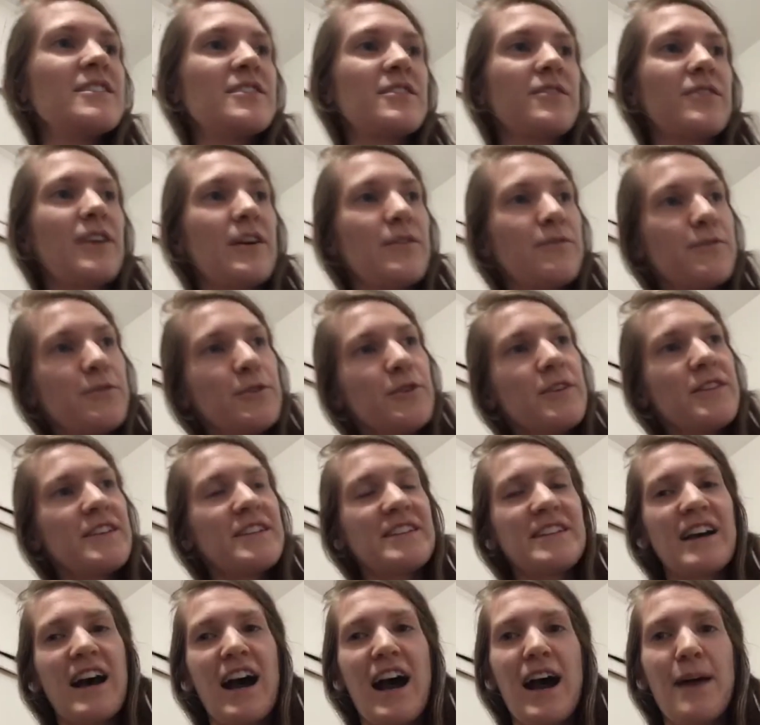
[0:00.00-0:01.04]
So I've got fruit at
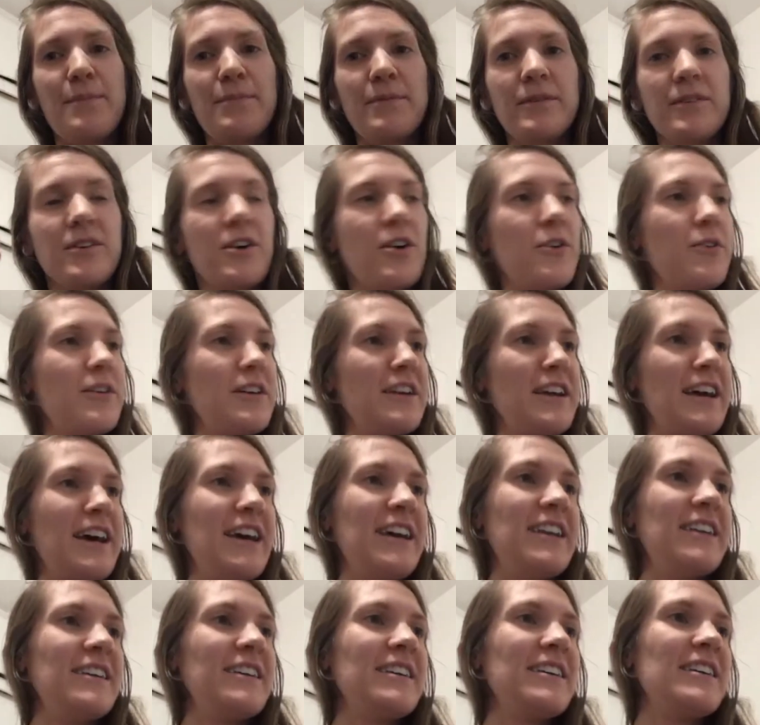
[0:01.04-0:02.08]
the top,
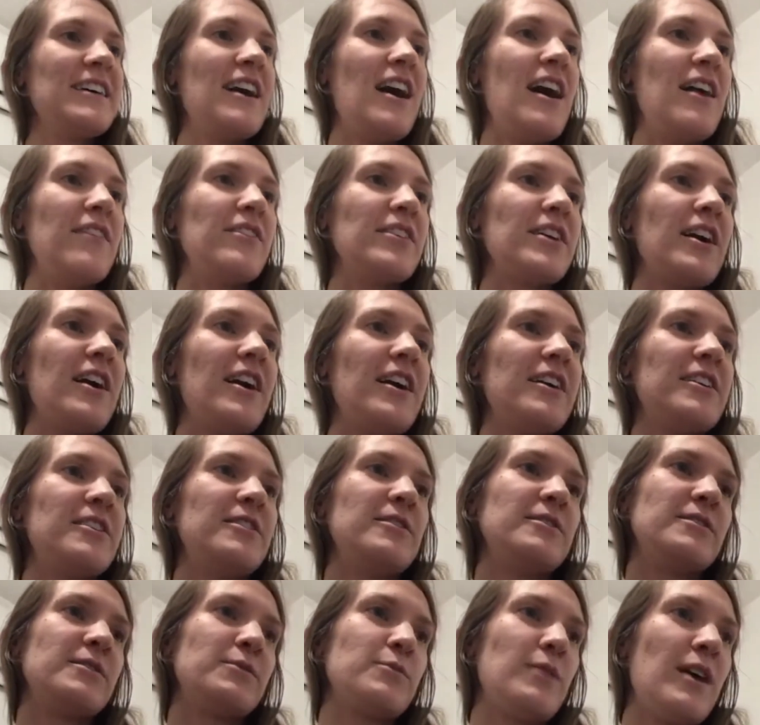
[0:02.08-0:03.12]
coconut,
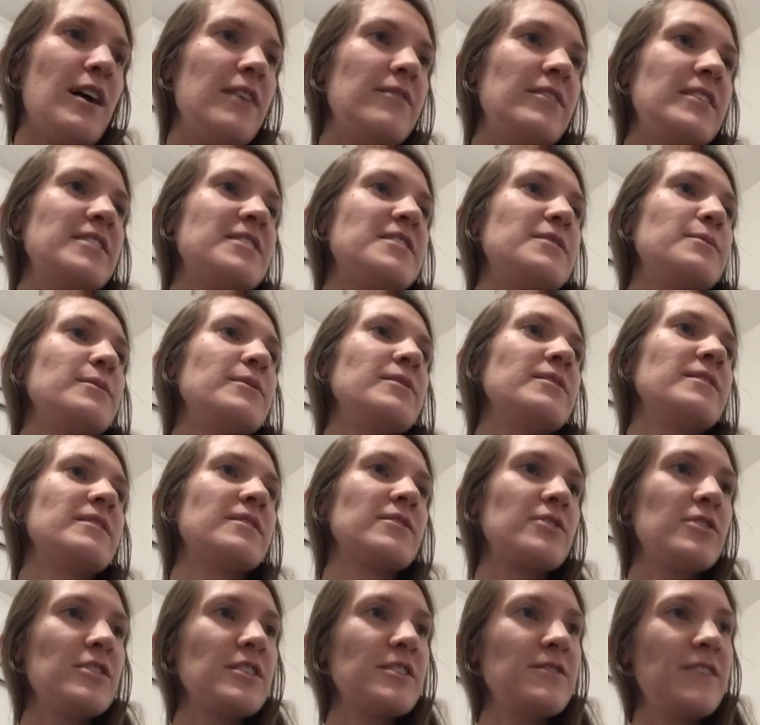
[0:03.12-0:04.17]
avocados, raw vegetables,
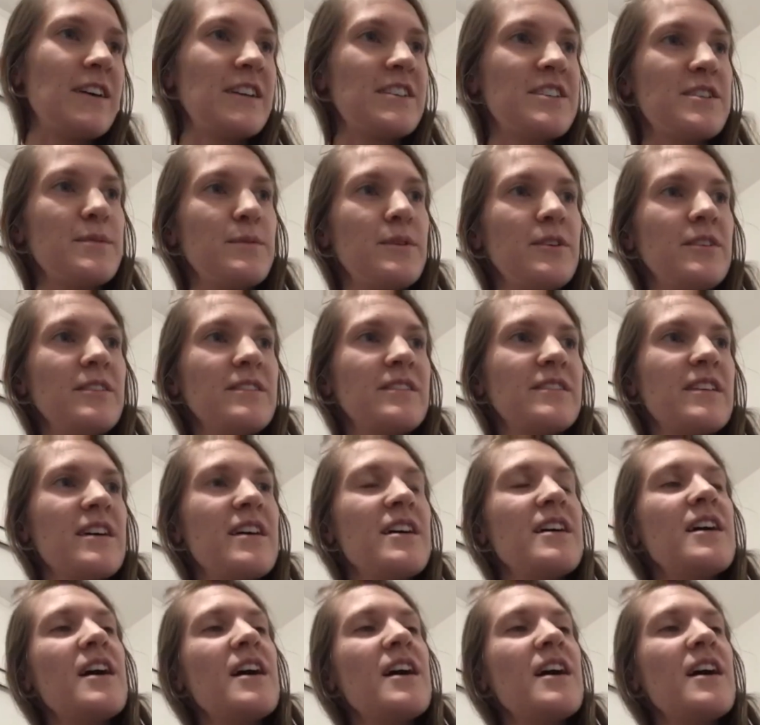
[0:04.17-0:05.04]
cooked vegetables,